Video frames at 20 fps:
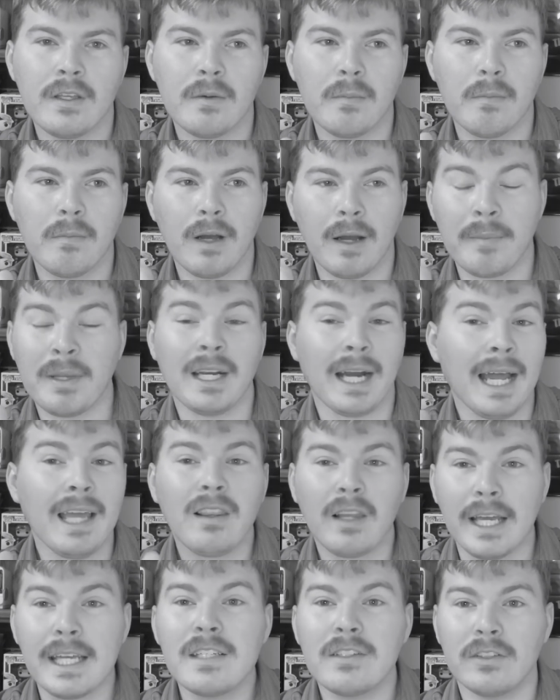I mean, I
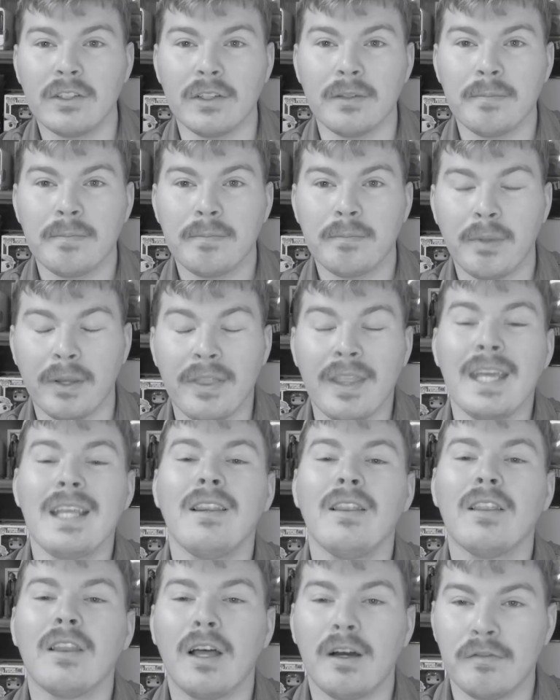liked it, but they
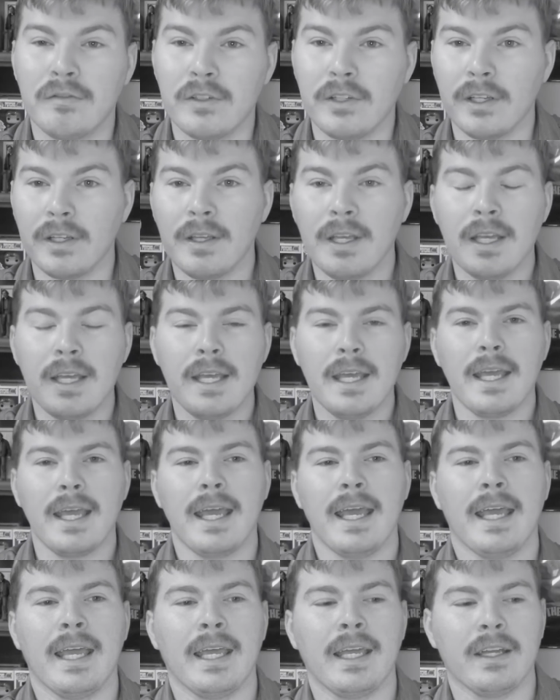loved it.
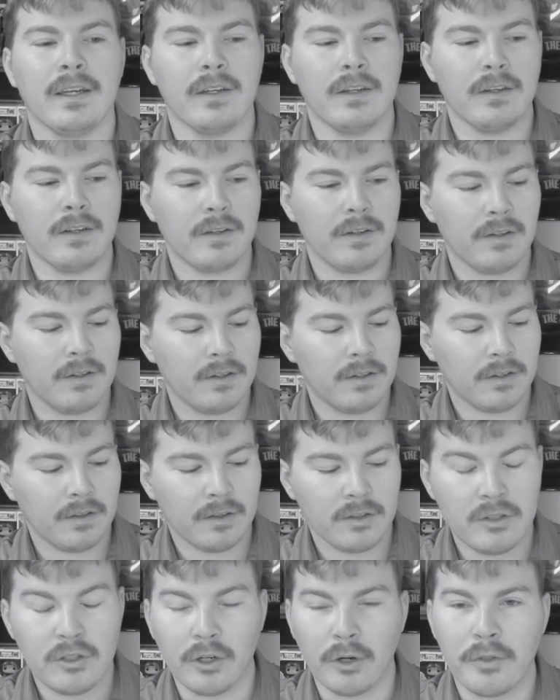And,
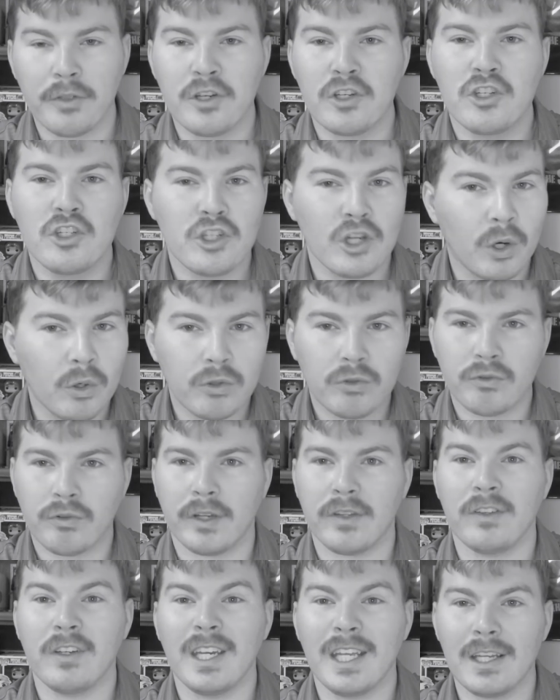the jokes
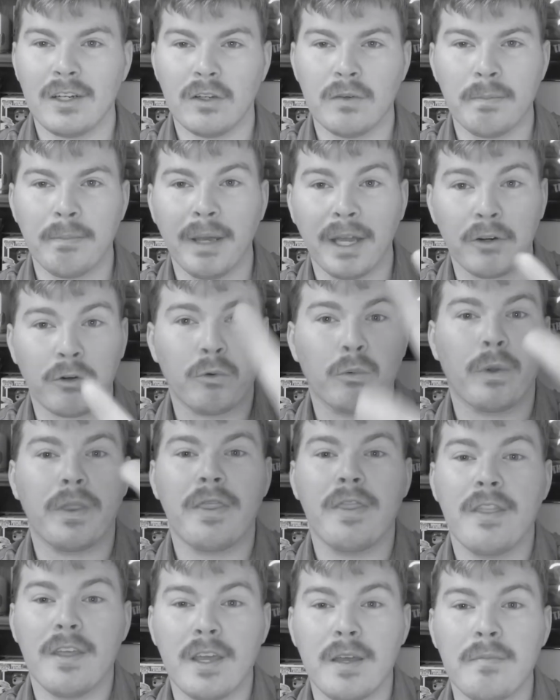resonated better with
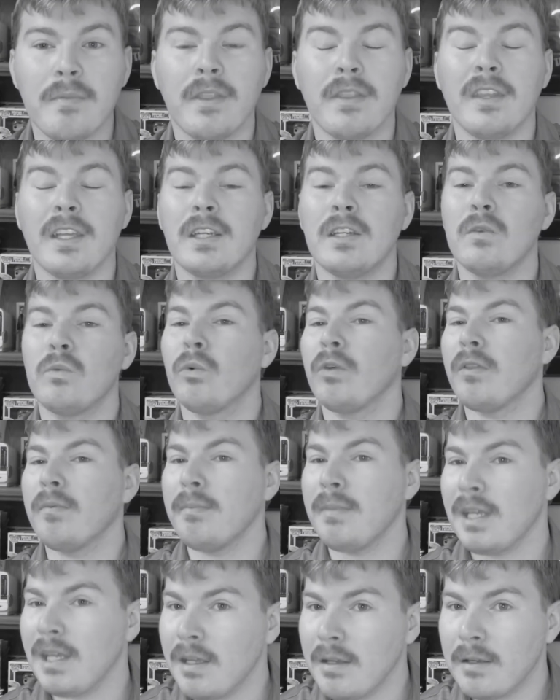them than they did with
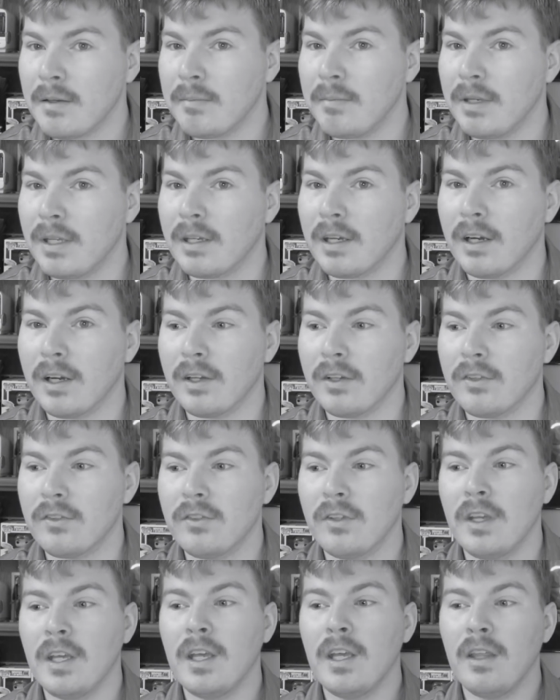me because
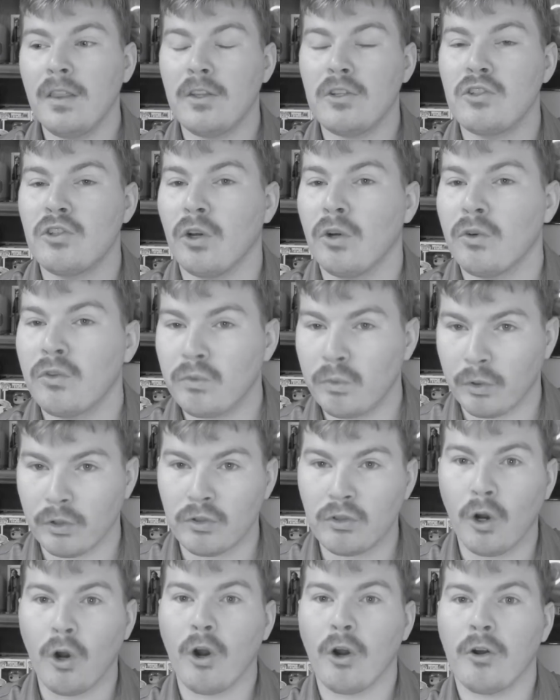the jokes were
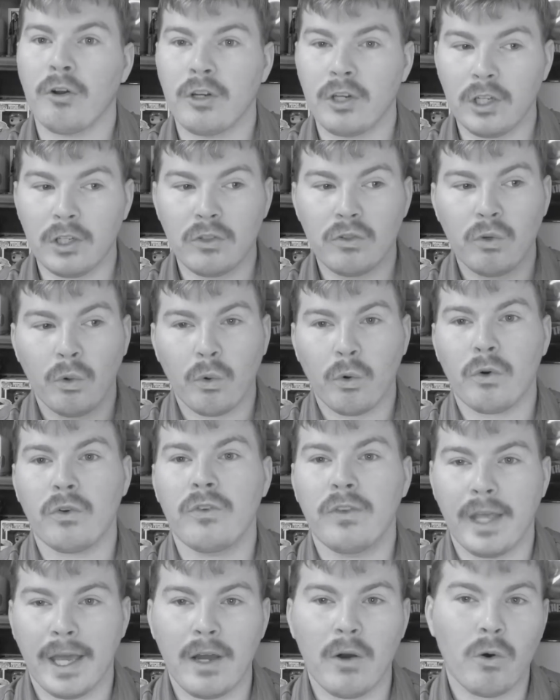targeted towards
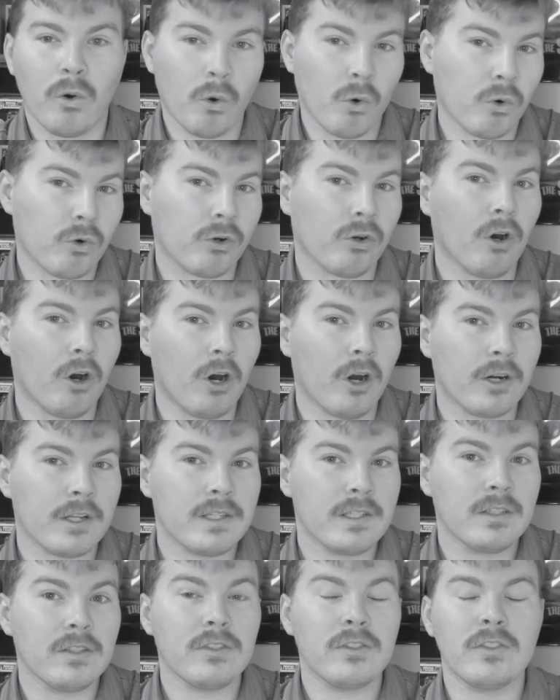that older
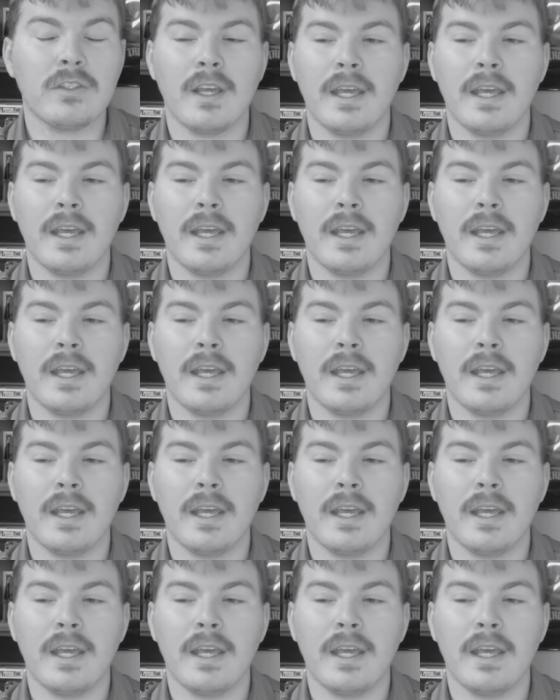audience.